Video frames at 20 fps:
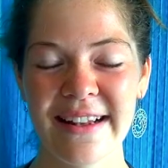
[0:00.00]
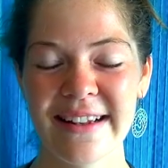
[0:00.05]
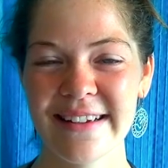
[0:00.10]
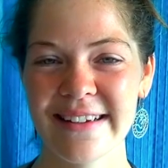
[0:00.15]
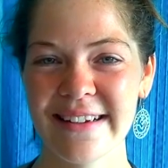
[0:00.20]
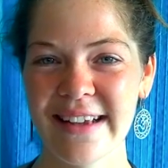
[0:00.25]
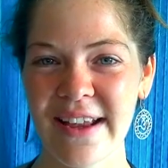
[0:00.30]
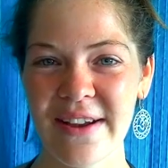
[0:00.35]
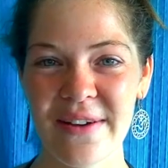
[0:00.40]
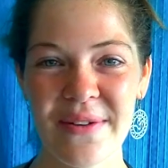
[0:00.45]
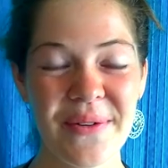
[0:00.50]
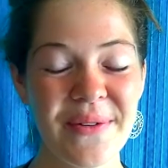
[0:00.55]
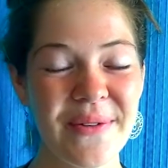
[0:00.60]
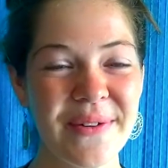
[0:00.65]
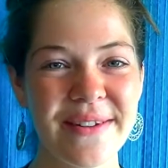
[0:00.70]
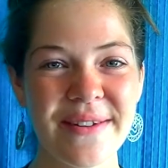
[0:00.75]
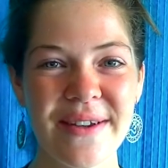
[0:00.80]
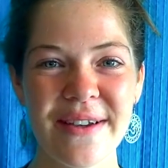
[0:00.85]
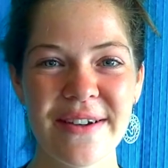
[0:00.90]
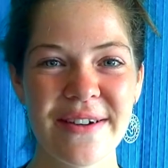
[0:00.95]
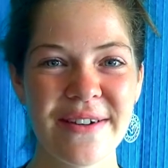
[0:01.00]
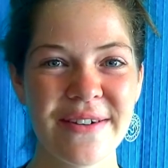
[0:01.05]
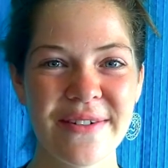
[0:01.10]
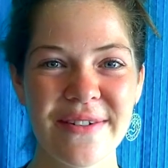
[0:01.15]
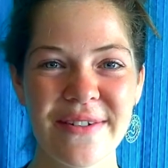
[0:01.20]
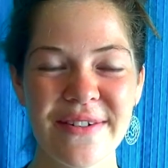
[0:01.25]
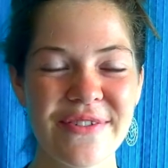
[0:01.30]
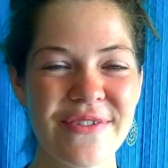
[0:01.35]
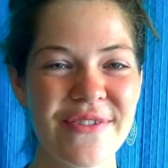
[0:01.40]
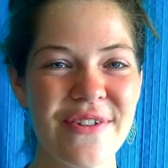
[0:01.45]
Like all
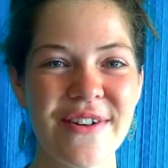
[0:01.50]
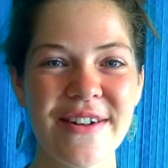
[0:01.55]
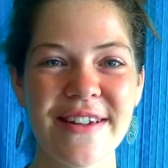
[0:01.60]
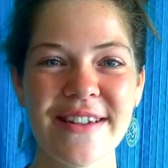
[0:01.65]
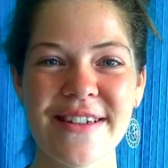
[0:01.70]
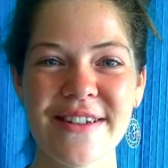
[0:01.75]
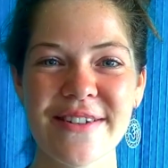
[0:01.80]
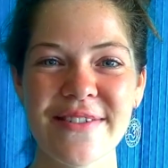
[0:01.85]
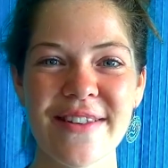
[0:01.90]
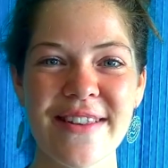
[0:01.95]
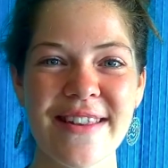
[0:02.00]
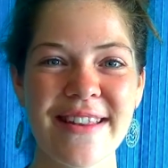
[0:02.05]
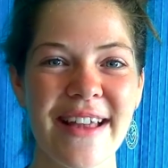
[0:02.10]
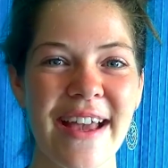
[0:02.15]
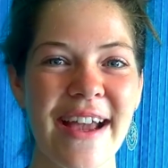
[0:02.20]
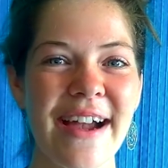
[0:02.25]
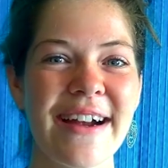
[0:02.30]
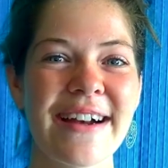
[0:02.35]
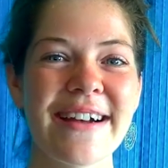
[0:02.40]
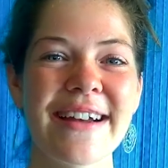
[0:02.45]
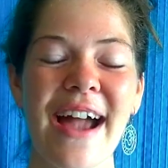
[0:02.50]
the furniture was there,